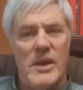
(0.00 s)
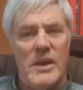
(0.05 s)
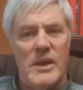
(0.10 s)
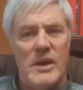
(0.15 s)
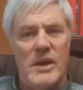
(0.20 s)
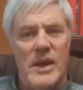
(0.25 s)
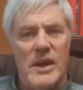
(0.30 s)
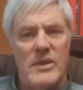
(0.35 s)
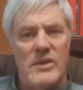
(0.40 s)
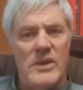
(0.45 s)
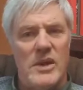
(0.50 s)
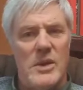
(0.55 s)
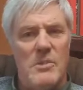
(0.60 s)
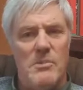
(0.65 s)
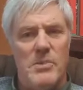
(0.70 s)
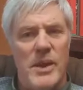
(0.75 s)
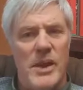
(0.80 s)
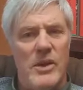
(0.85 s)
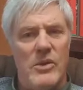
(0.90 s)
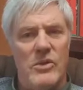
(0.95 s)
Like the
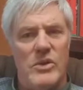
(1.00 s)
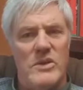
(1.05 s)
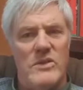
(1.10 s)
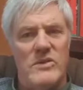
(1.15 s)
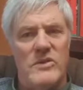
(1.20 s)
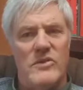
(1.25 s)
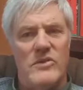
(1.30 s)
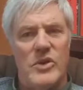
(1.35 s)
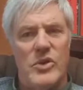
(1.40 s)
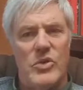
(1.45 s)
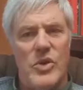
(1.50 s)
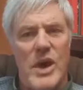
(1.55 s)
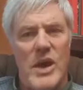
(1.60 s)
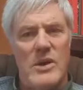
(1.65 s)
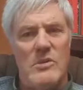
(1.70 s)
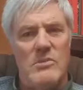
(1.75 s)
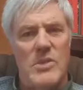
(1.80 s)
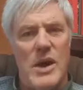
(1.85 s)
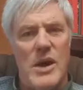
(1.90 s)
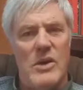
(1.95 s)
appearance of a
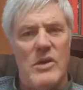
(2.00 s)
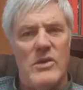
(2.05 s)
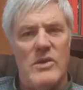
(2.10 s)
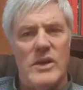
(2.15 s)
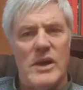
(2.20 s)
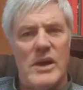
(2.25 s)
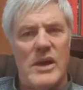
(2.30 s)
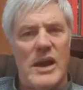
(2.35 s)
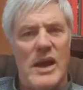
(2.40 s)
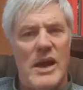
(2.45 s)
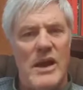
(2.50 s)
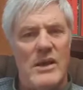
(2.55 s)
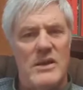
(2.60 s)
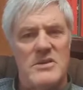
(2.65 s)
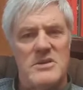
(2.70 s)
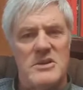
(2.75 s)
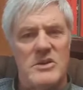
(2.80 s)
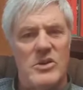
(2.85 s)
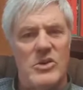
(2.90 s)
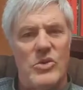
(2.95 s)
rainbow in the
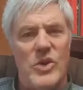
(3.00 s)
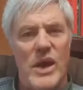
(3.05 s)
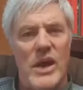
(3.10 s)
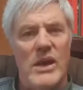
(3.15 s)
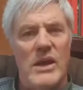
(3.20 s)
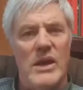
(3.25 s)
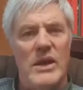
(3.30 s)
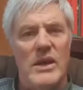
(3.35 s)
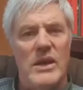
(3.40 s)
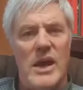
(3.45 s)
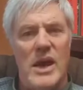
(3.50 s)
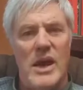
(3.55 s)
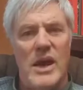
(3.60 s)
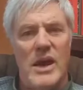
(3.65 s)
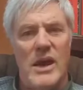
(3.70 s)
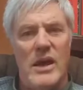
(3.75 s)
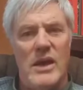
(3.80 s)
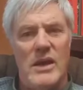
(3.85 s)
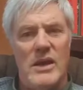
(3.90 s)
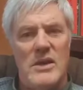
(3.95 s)
clouds on a rainy
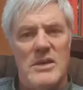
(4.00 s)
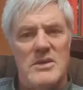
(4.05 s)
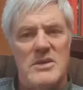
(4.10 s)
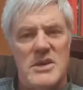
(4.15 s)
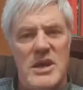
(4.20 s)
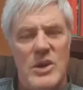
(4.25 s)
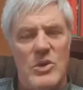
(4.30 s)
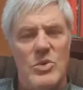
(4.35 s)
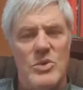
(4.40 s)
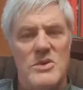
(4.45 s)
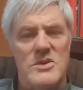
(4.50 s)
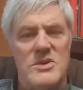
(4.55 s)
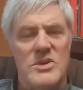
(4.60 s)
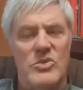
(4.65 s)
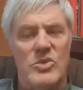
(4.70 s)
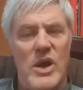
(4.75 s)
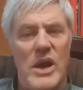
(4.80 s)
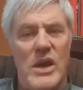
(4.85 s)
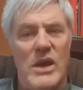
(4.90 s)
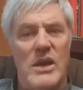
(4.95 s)
day, so was the
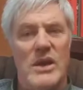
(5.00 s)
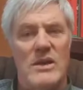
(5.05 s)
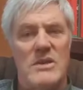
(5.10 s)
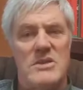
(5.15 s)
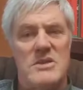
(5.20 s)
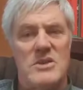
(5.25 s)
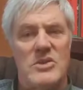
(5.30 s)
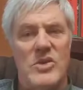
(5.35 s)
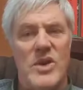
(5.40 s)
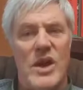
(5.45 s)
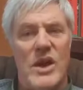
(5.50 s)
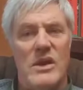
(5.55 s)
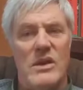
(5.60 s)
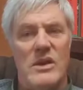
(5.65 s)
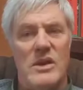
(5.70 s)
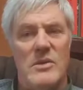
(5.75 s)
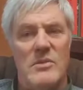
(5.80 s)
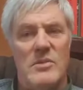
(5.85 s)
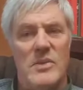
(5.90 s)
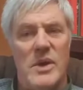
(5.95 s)
radiance around
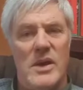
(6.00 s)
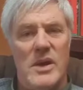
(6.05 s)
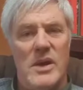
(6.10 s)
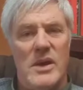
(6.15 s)
him.